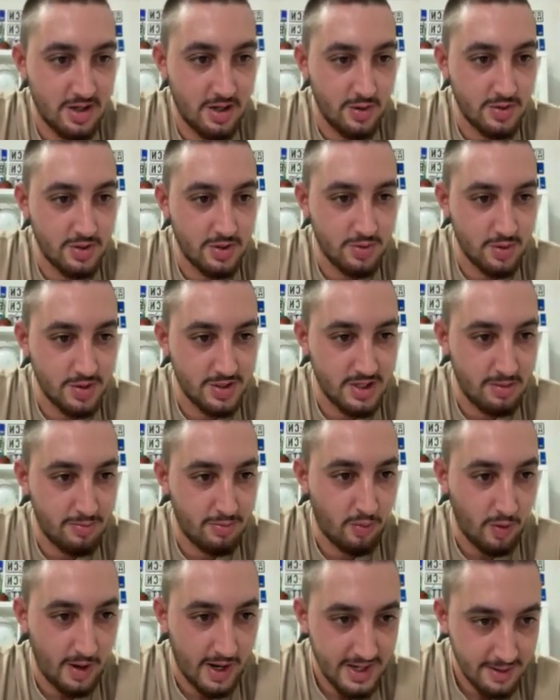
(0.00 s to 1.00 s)
Code Tooltip
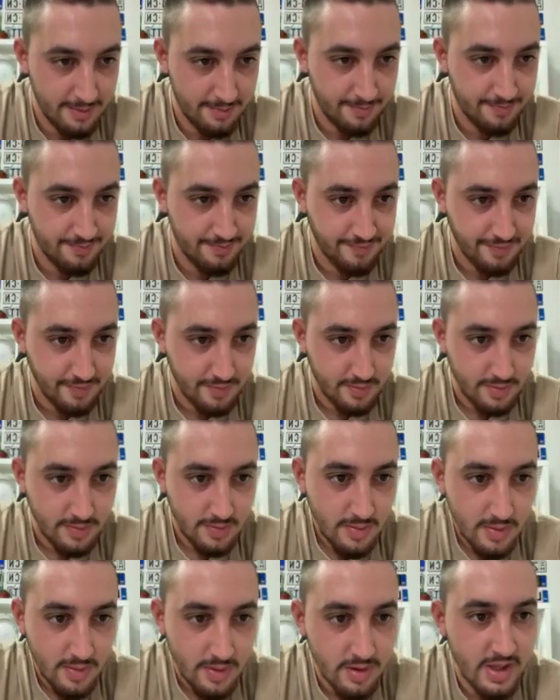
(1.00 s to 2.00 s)
right
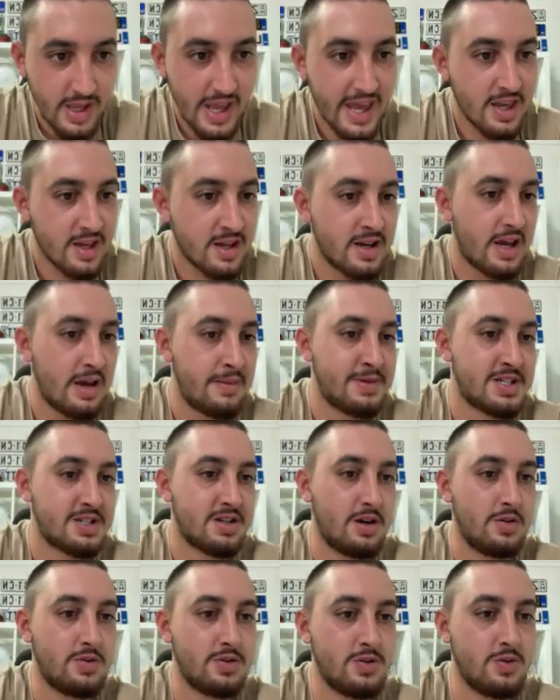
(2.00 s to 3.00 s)
and MS
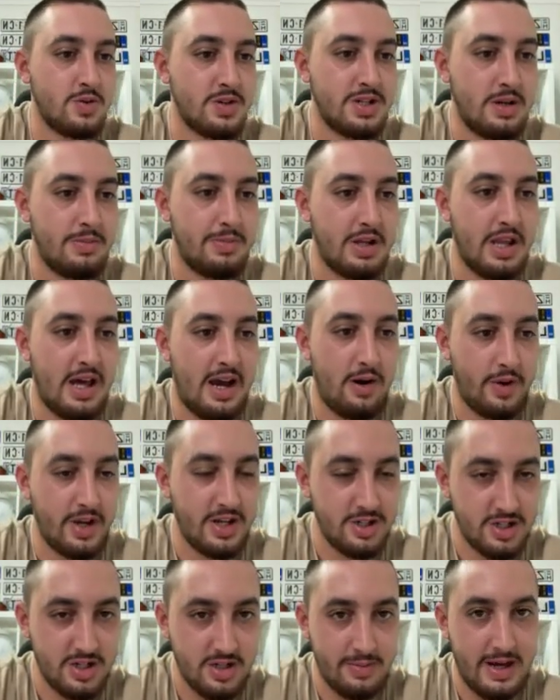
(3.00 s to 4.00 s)
Code Tooltip allow
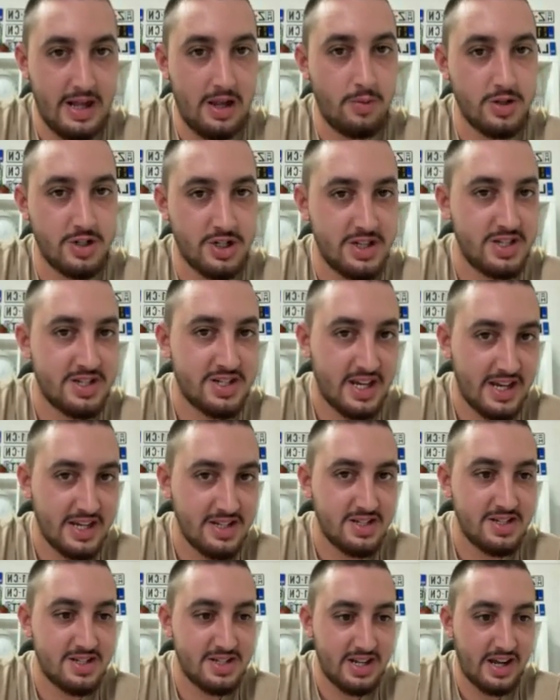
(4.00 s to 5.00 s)
HTML, which in this
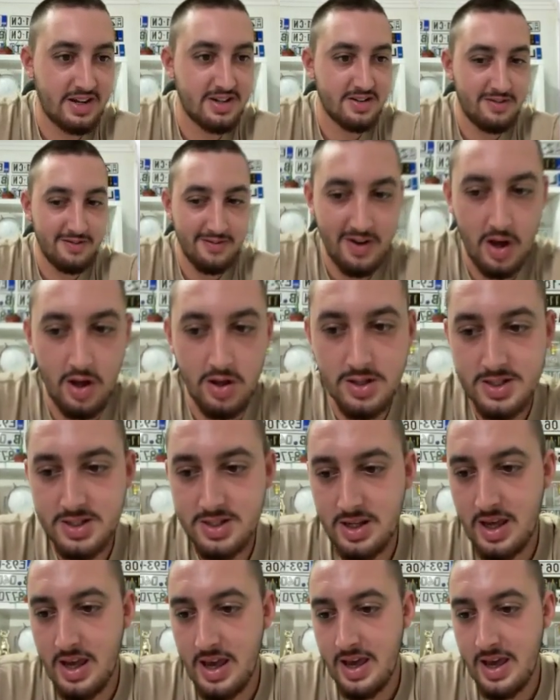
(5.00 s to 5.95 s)
case is set to false.